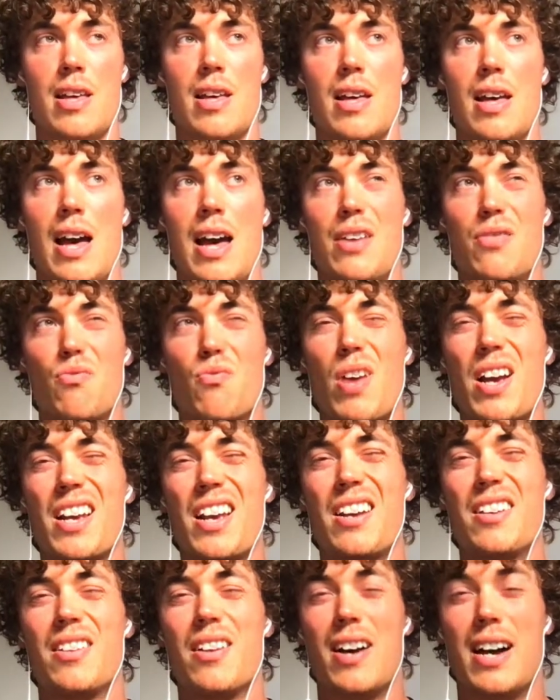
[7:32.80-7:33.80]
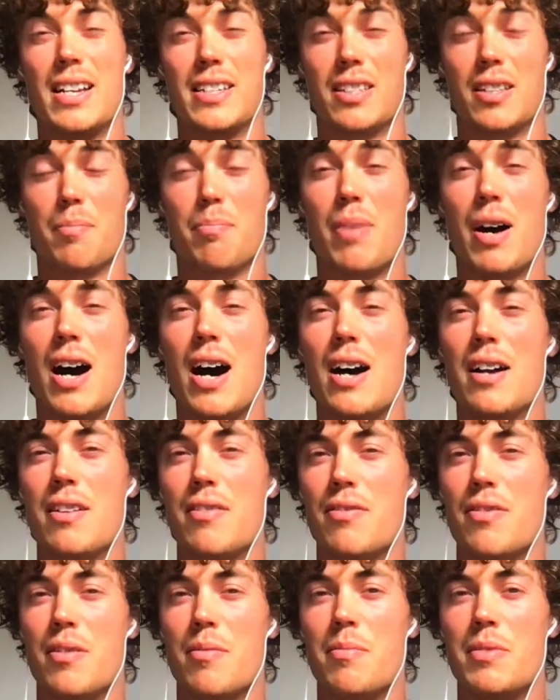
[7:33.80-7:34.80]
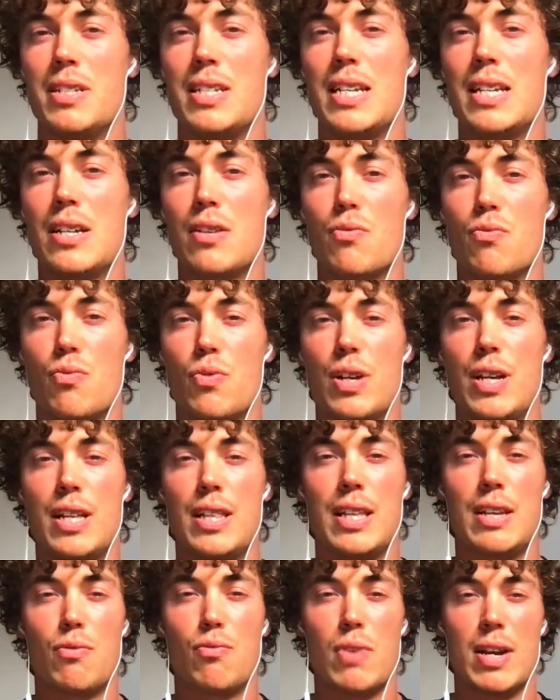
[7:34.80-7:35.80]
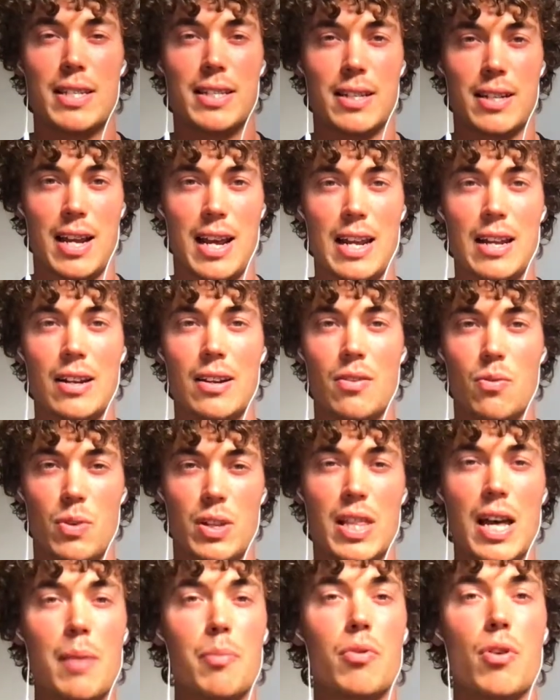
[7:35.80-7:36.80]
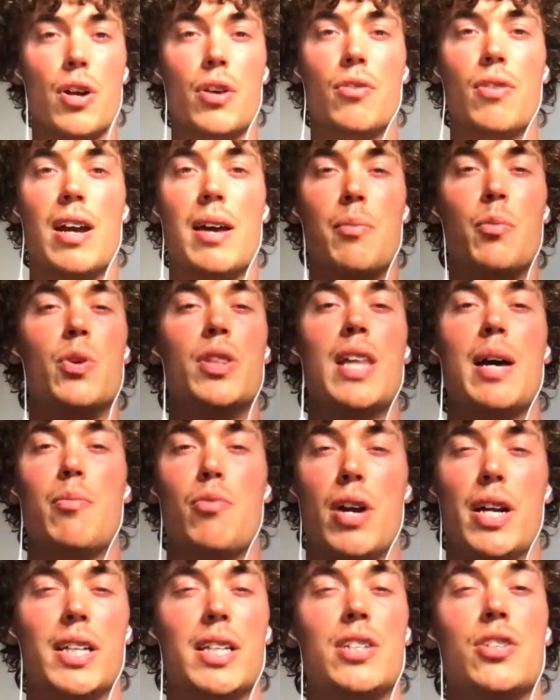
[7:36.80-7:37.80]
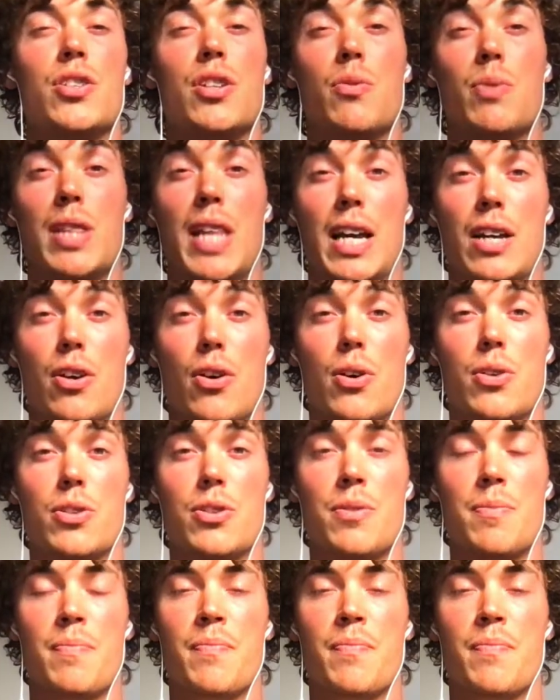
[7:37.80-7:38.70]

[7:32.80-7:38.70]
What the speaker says: and recognize that part of them didn't really resonate with that program, with that practitioner, with that coach.